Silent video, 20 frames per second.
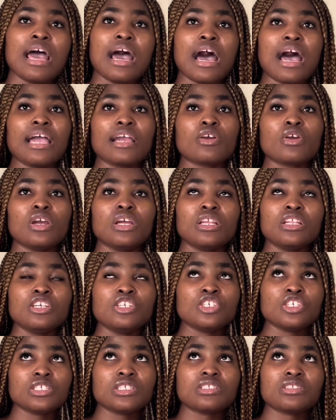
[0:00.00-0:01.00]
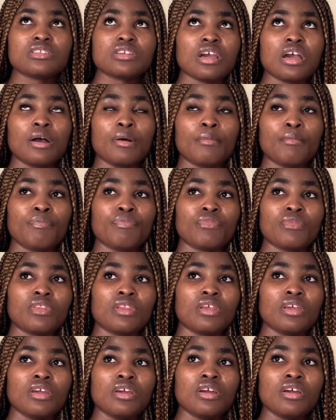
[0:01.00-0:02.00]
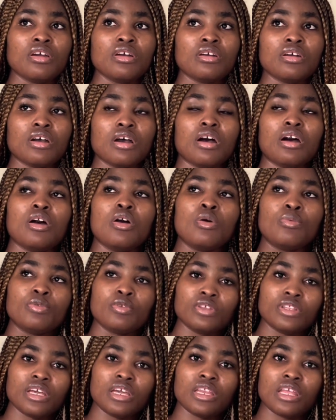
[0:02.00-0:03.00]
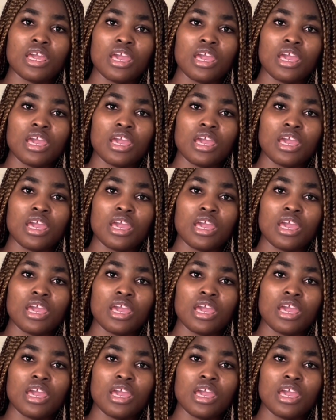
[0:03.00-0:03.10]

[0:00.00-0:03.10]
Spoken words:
I currently just uploaded